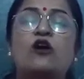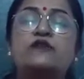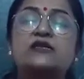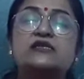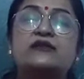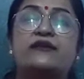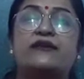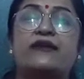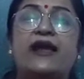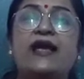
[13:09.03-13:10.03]
this
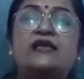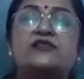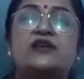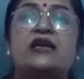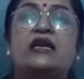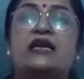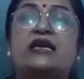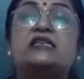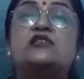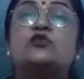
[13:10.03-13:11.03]
range
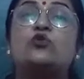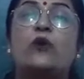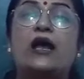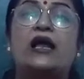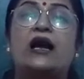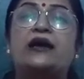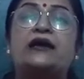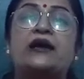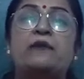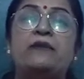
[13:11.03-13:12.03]
is
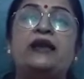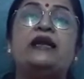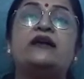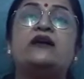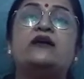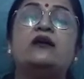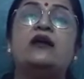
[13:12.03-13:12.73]
1,200 meter.